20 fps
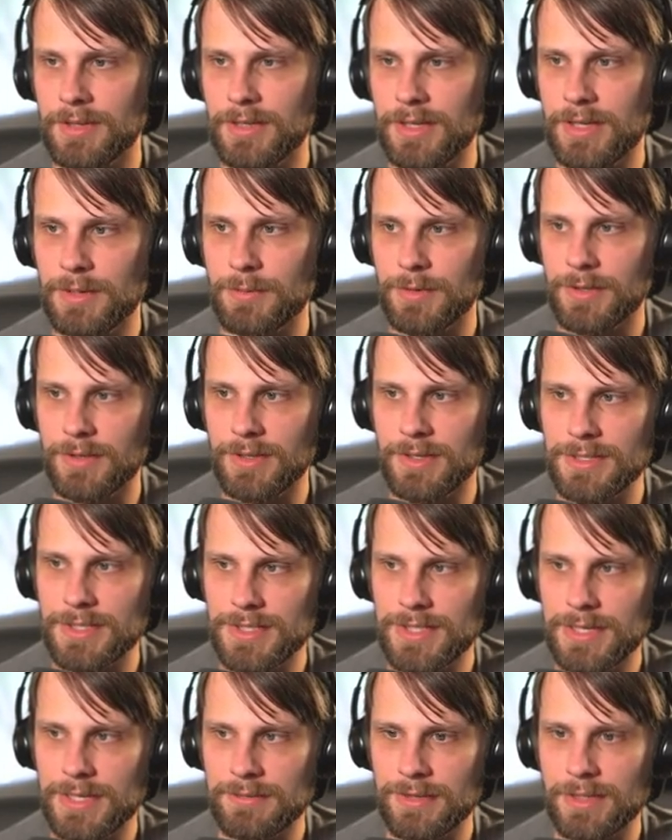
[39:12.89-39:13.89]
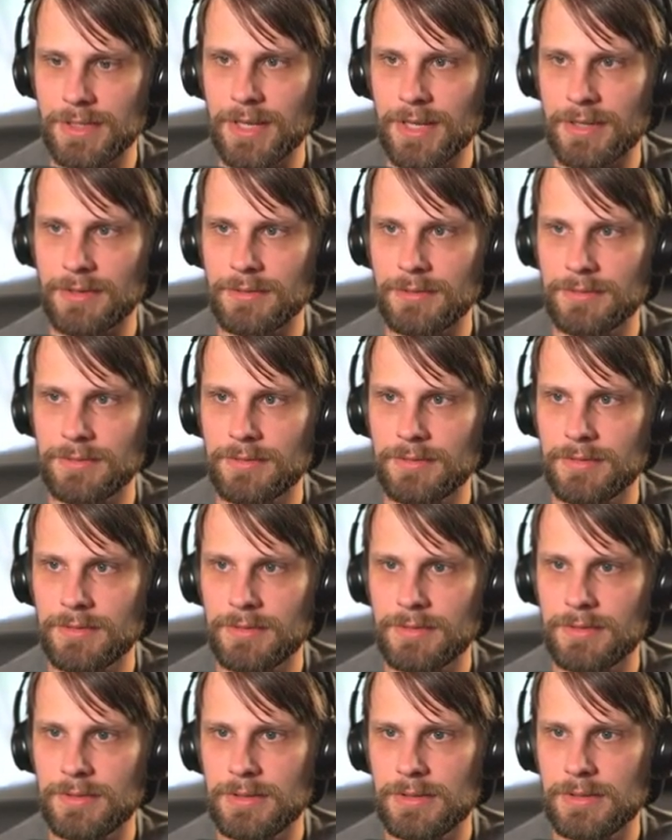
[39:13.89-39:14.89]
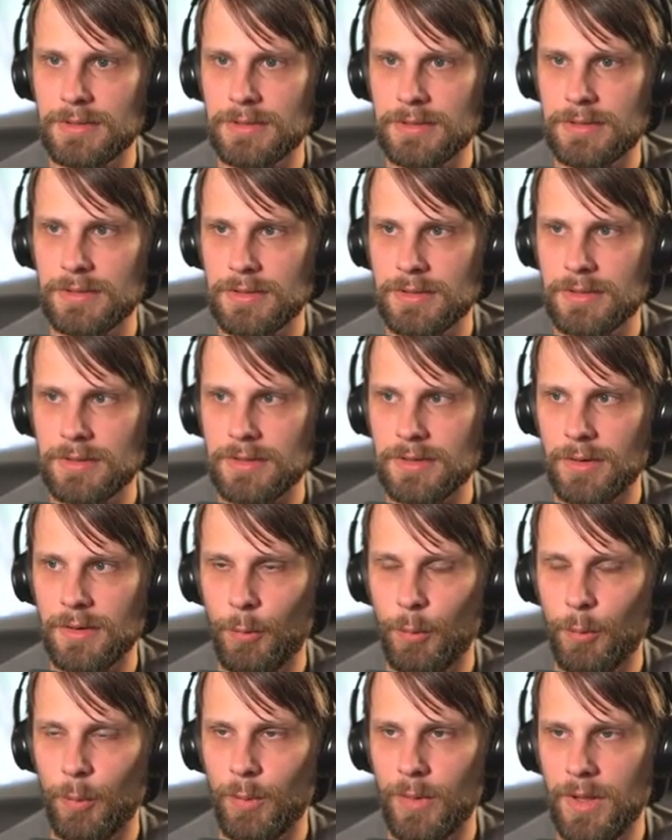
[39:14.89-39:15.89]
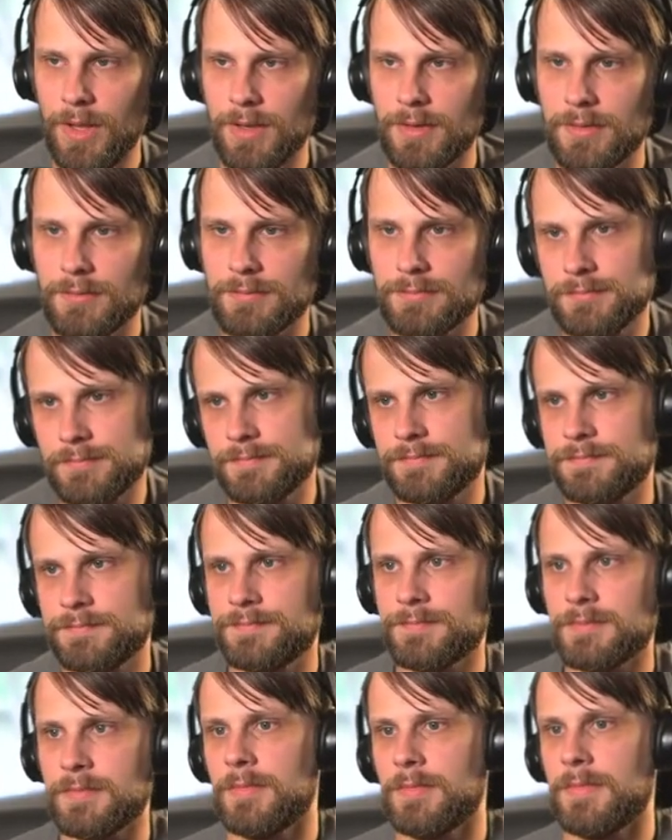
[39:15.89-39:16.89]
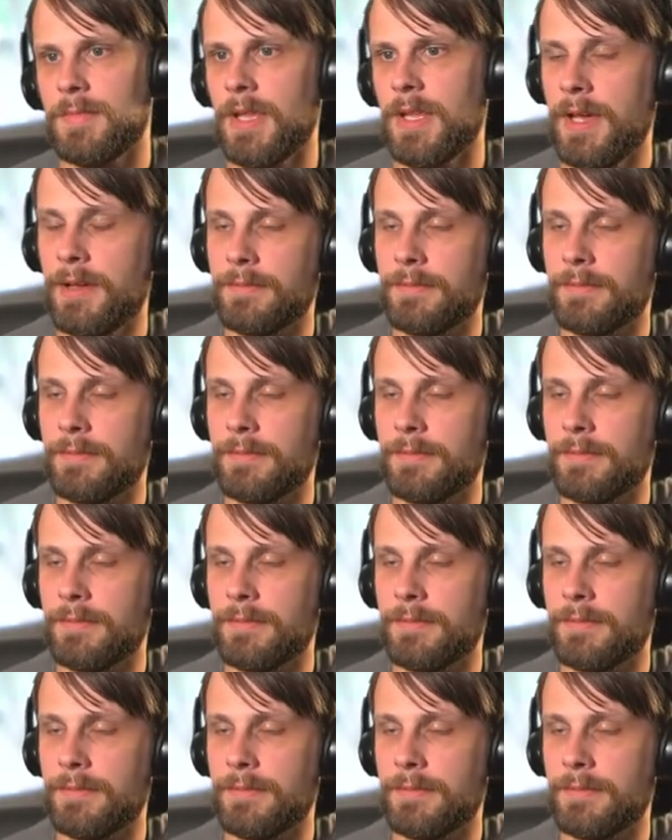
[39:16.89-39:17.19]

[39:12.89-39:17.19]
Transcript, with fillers: game where they just have a lot of... What? Yeah.